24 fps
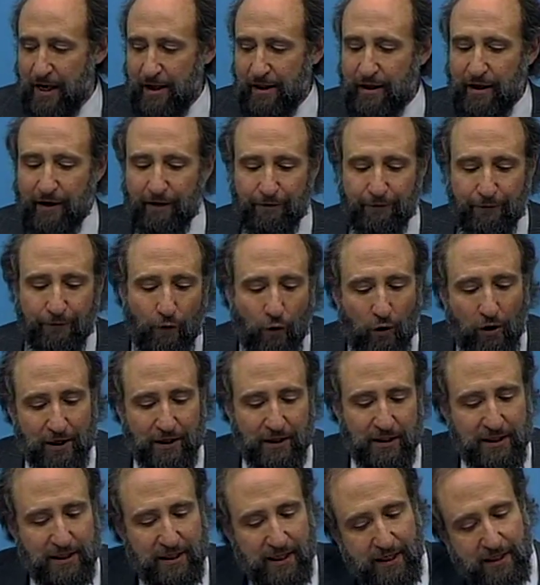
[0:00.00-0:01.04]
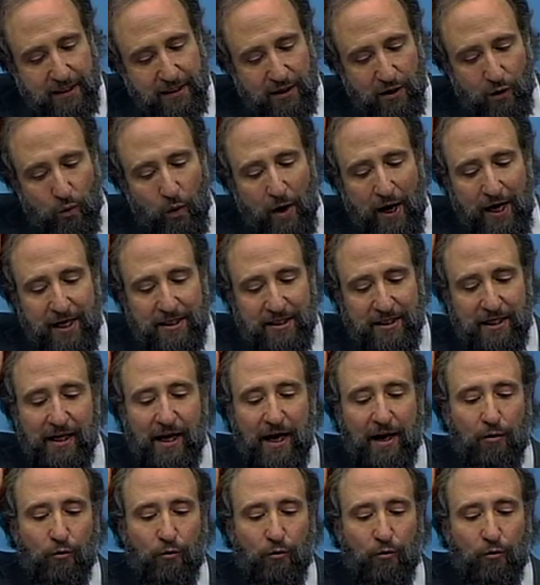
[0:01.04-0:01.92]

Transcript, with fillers: The affordances, the ways to get